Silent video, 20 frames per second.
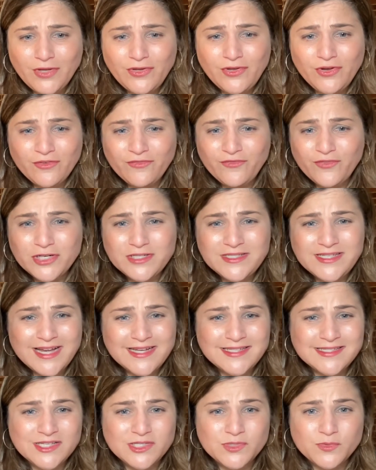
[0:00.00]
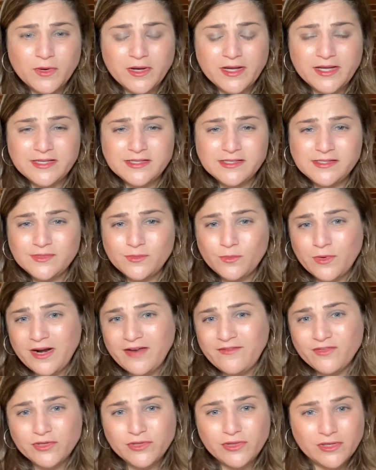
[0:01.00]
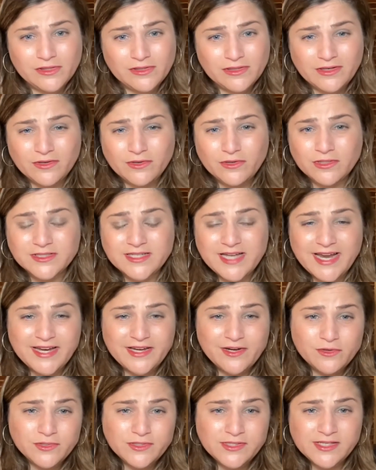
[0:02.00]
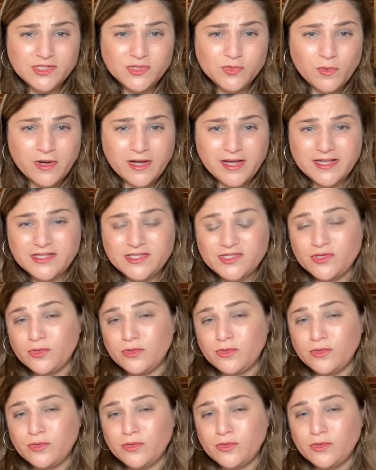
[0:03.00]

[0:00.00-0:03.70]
whatever the clinical diagnosis was.